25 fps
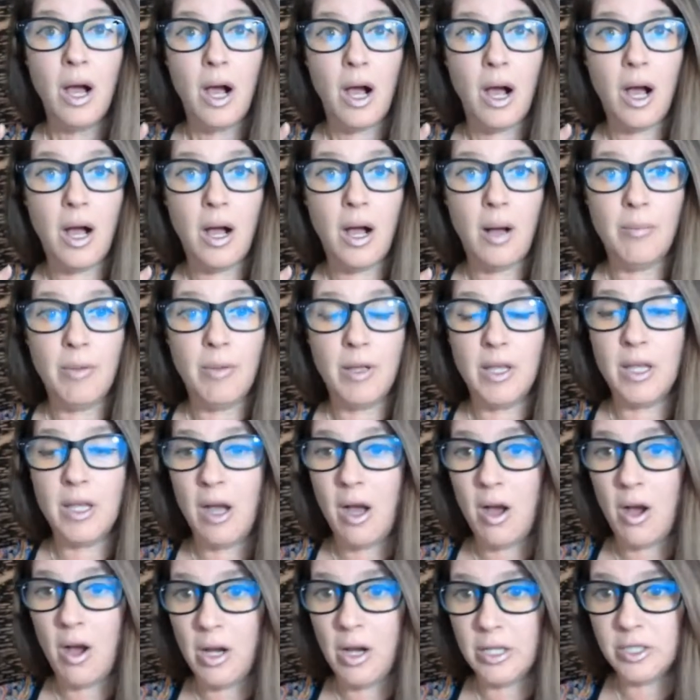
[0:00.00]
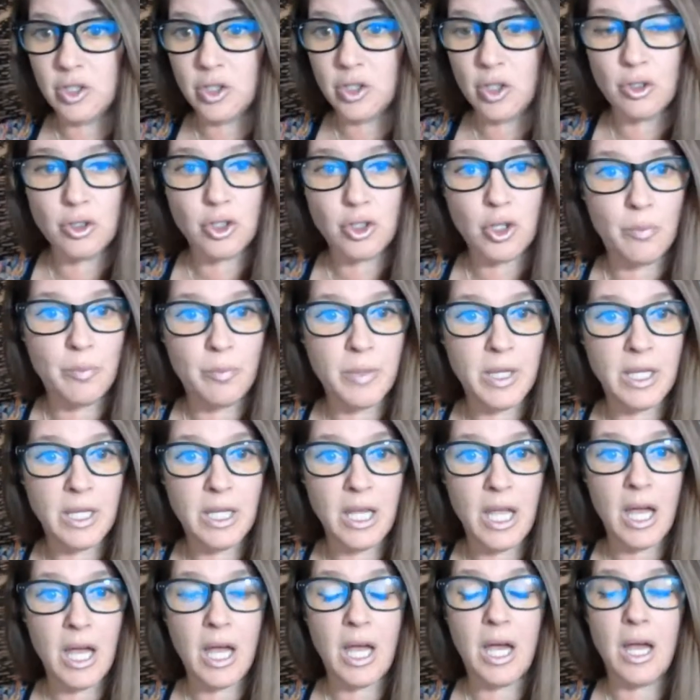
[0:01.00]
on social
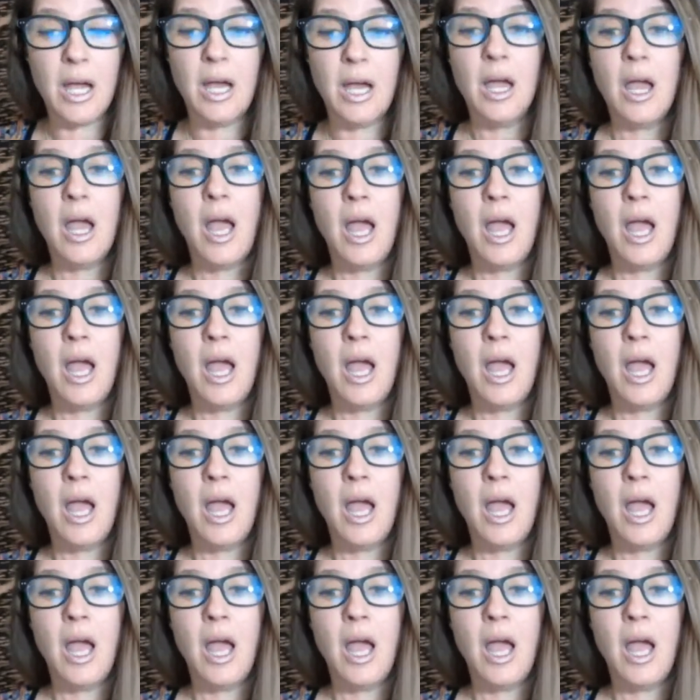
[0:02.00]
media,